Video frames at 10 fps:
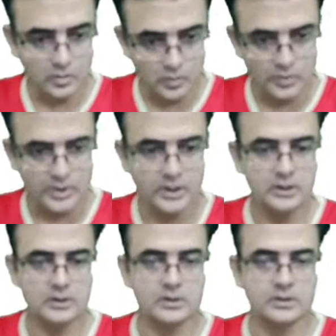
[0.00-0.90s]

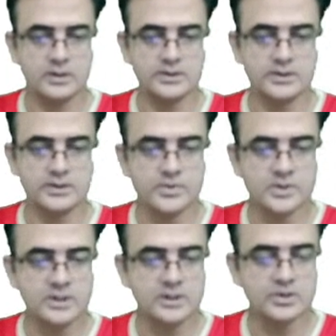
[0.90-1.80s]
Okay,
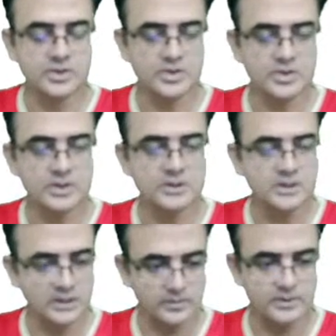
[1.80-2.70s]
transcription initiation is
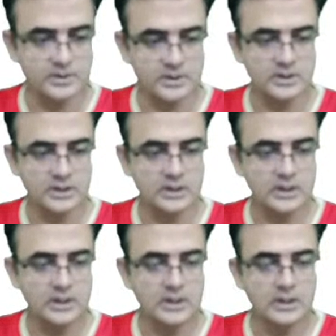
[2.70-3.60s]
inhibited, yeah.
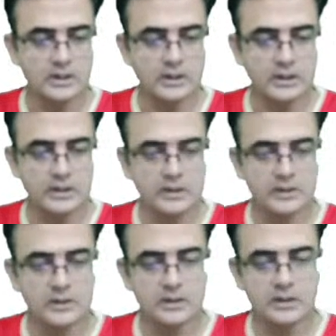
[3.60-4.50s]

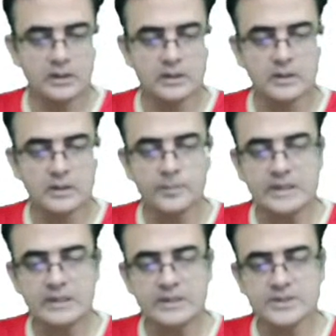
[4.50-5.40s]
And
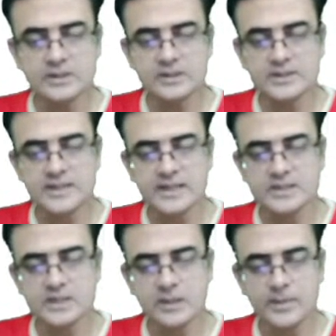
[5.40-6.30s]
incompletely
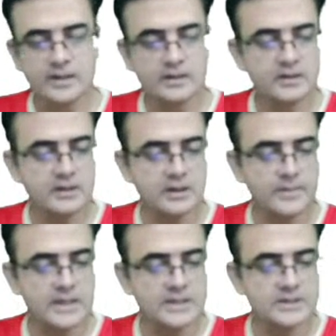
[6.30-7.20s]
synthesized mRNA
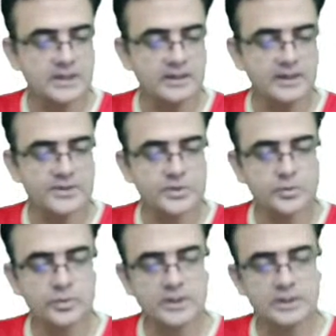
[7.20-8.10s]
remains attached
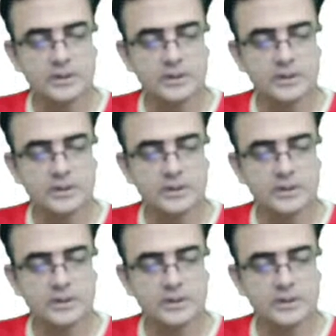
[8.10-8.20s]
to the